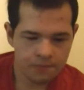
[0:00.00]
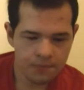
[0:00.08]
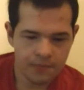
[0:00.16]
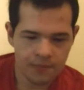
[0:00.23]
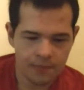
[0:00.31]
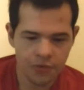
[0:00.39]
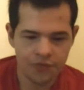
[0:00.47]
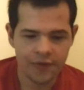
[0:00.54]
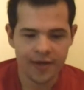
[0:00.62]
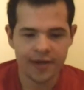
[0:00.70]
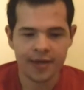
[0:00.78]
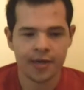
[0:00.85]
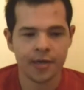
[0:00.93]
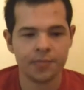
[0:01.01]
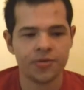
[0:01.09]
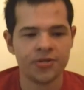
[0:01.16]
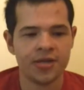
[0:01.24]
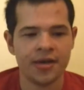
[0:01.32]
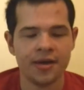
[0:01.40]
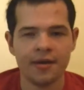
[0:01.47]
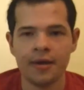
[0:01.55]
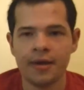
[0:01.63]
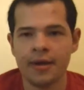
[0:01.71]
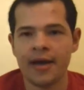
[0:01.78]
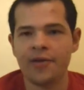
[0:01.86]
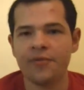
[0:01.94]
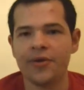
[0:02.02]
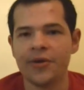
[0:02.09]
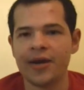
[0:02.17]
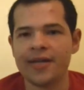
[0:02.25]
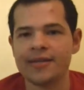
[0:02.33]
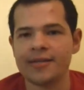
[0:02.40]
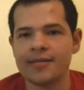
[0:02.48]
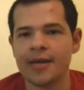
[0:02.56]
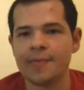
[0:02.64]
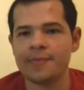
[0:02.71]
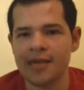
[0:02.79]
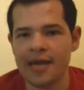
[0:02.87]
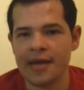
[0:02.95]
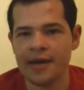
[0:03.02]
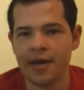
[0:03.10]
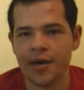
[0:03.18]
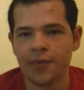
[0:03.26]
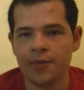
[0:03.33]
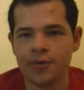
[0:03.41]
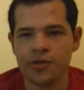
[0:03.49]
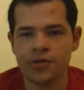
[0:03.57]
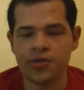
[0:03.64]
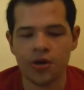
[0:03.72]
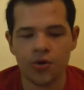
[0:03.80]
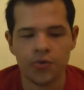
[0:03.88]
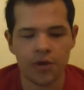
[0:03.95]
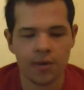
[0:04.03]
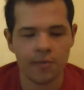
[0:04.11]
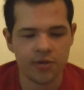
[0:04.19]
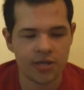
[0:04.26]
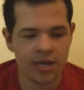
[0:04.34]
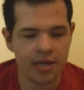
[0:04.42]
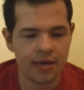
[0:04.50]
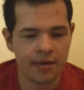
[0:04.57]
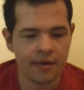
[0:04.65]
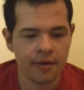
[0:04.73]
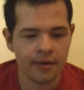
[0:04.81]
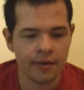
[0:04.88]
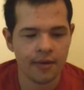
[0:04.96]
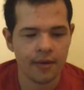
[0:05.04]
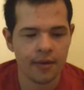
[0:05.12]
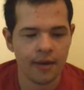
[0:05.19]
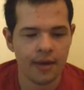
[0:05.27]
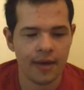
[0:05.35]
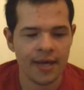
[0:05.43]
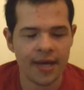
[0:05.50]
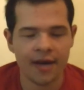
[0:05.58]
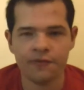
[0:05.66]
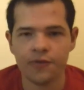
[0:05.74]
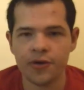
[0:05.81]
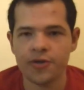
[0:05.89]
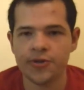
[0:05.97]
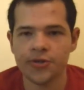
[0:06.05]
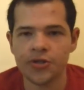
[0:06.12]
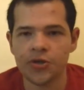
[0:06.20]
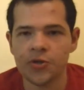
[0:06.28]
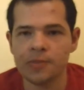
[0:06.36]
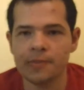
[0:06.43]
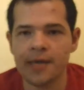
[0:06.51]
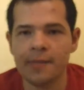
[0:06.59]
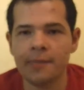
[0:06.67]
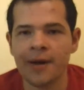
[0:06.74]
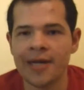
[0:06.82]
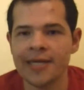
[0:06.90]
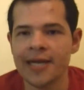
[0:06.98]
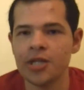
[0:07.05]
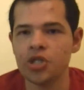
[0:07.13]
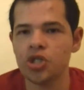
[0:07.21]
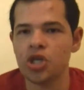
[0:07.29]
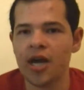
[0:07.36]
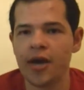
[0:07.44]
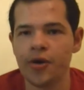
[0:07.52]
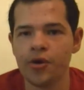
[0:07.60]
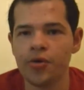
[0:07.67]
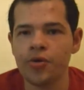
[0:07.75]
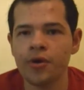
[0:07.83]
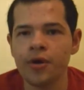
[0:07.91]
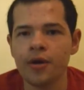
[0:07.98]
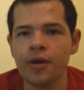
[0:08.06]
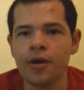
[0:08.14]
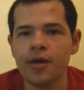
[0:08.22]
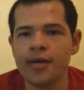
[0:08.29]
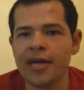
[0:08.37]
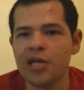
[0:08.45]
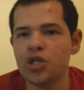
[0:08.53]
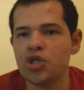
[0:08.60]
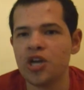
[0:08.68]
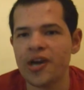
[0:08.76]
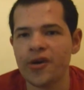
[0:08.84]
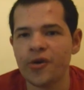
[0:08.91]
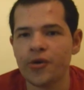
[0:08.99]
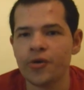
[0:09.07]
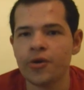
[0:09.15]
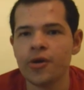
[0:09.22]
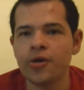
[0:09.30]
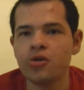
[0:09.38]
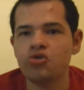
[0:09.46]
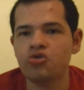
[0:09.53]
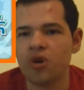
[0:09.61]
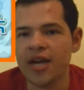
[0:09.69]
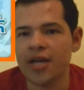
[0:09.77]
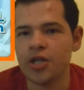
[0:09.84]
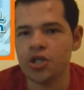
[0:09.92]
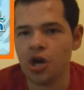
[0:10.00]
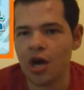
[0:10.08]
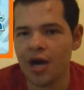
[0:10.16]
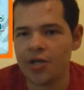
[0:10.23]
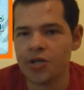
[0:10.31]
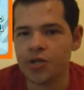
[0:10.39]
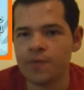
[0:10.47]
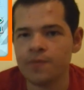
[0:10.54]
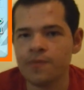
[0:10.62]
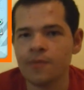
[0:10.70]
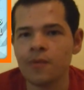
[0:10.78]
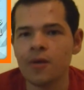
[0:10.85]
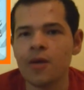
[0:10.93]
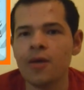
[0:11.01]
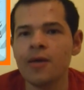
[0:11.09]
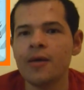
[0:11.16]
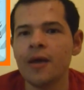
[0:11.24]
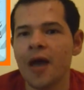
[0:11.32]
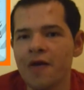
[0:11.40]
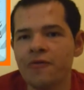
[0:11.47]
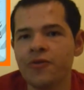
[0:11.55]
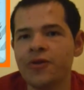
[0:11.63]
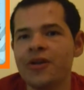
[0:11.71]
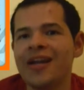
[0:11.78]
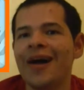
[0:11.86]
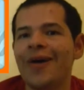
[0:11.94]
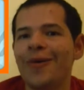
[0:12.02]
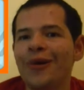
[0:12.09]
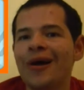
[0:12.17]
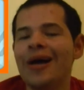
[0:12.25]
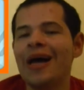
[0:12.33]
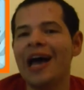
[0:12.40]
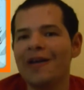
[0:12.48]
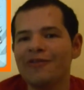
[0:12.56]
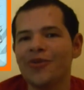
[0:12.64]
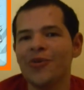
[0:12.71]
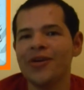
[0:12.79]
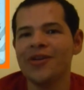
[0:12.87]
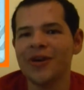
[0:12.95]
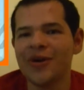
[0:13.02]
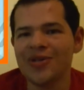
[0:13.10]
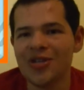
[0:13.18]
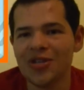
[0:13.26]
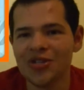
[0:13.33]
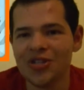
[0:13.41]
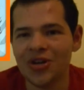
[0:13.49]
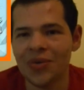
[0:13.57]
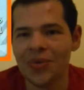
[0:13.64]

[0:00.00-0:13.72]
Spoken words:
Moving in at number 10. Now we are at the top 10 now. So number 10, I have one of the shows made by Dan Schneider. Dan Schneider, Drake and Josh. Everyone knows this show.